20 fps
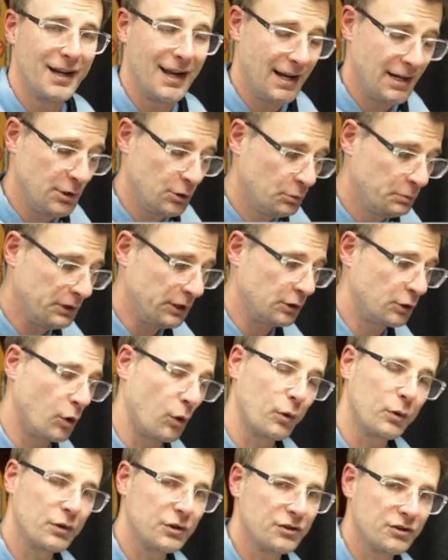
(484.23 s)
and you'll be
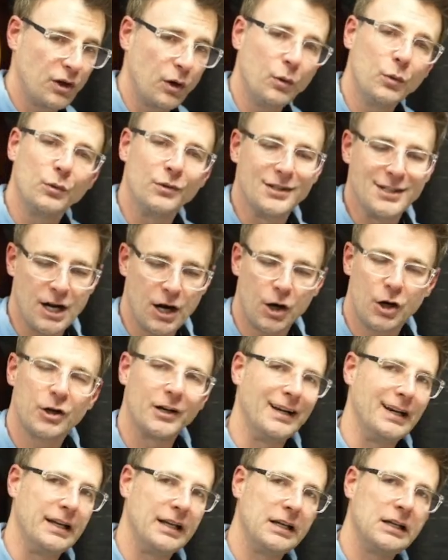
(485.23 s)
chord tone
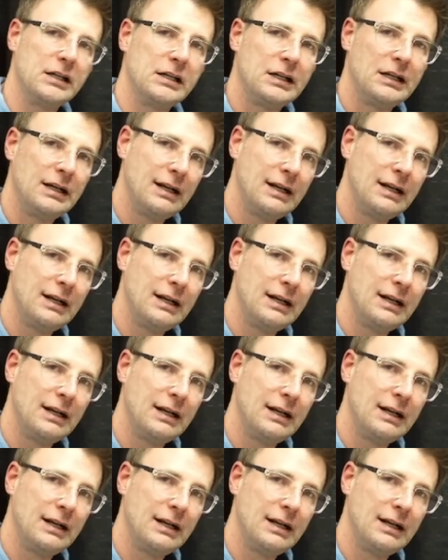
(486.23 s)
targeting